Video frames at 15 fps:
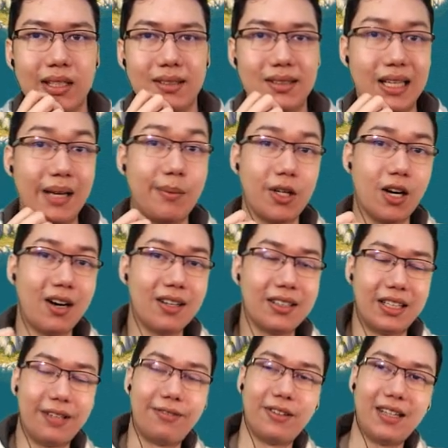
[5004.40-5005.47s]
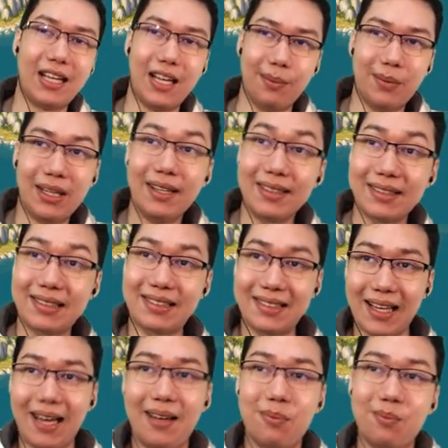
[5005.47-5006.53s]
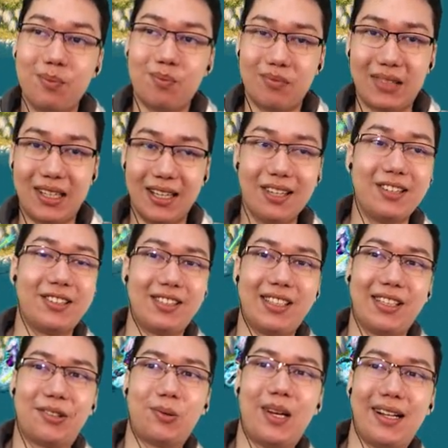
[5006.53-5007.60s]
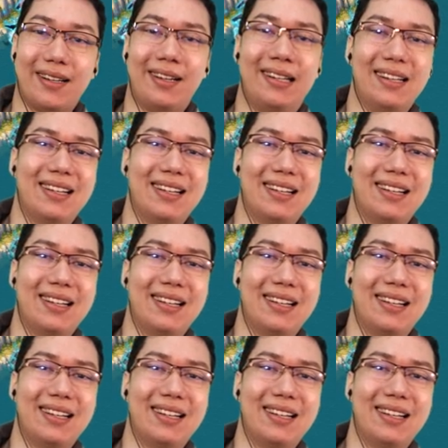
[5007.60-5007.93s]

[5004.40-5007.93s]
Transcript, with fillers: Same god, different name, same curse as well.